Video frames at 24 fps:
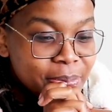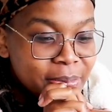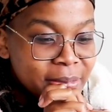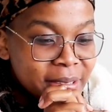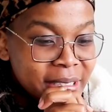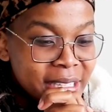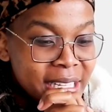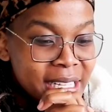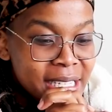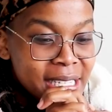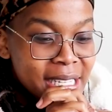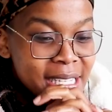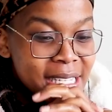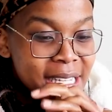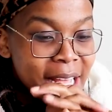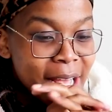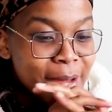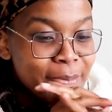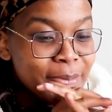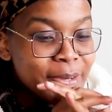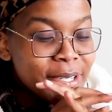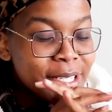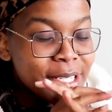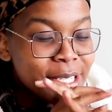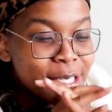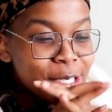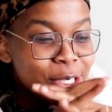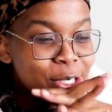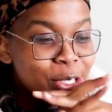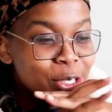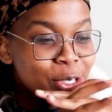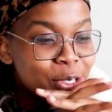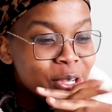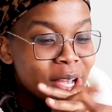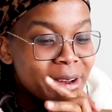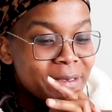This assignment is
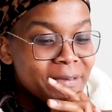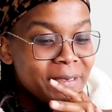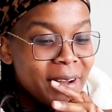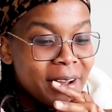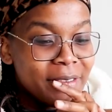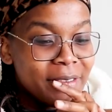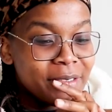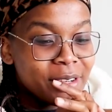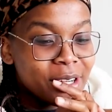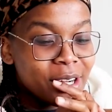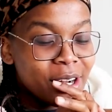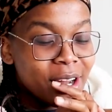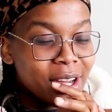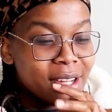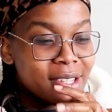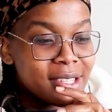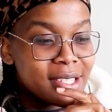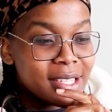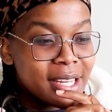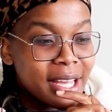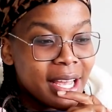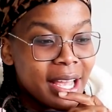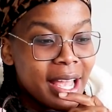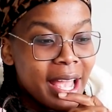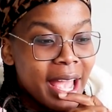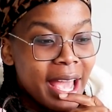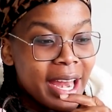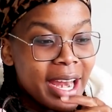due at 5 o'clock today,